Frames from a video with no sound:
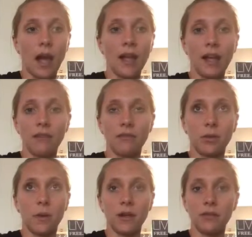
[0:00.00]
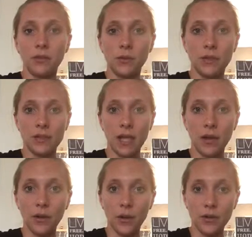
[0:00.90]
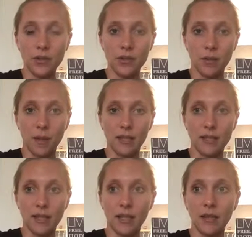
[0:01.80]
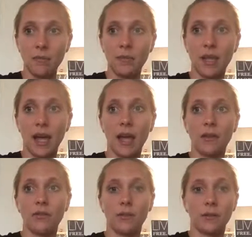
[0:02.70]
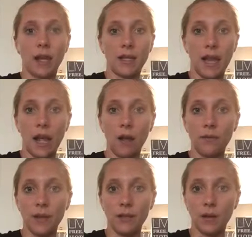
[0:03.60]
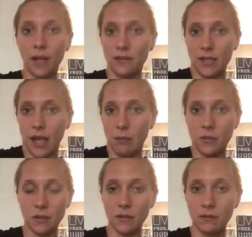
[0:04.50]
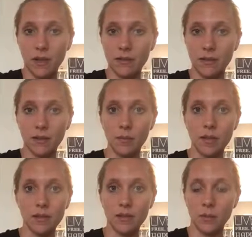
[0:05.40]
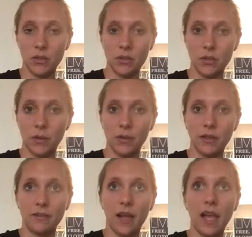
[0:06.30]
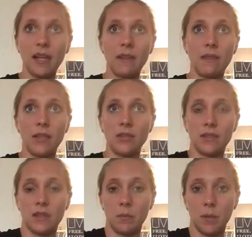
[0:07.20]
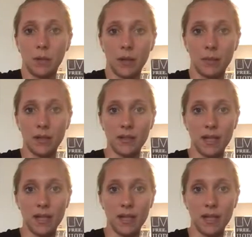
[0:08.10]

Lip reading: I have quite a few discount coaches on my team that for right now, they don't have time to invest in the business, which is totally fine. And they just simply want to be